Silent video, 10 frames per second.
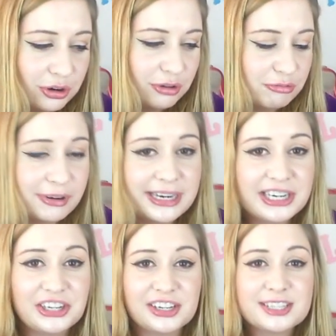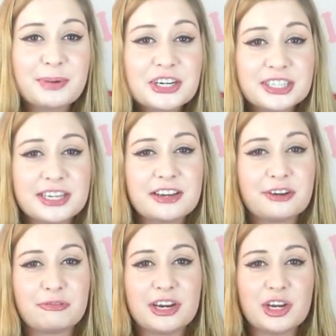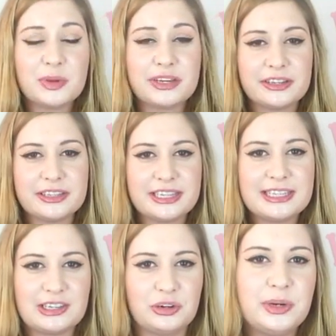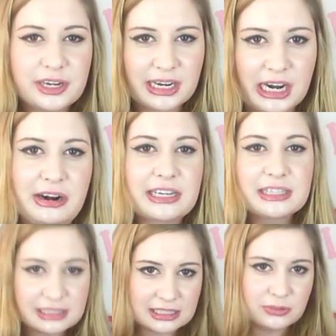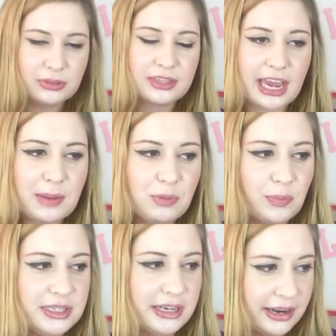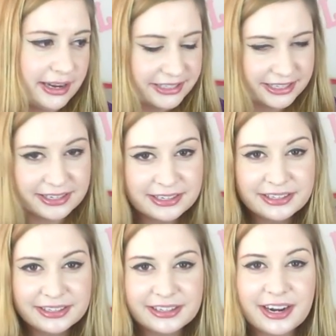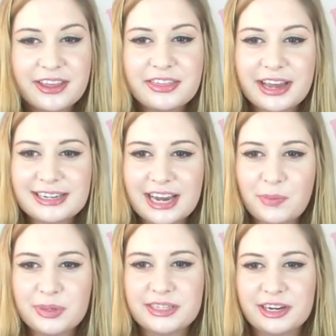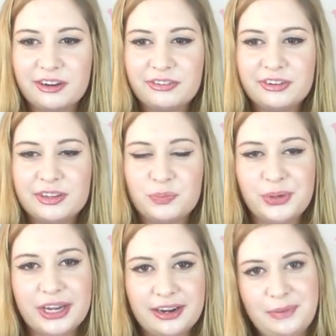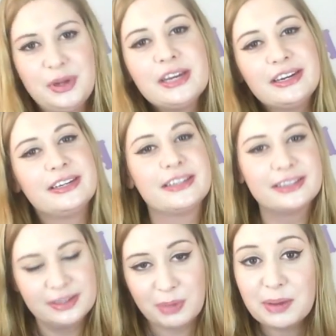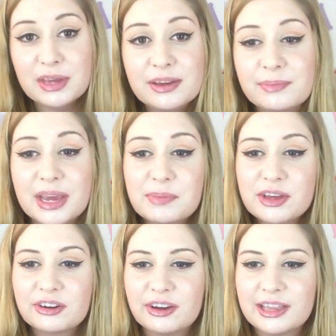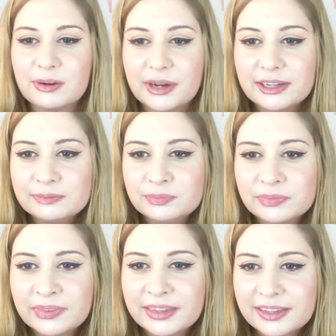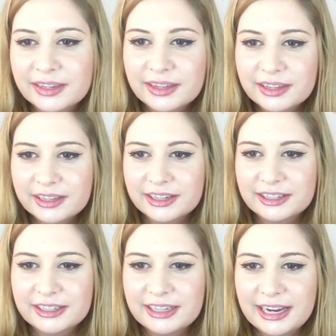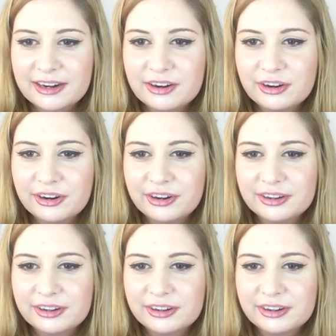real, especially in Korea, because there's so many car accidents with K-pop stars and that type of stuff. But I mean, maybe I'll go that way. Yeah, I don't know.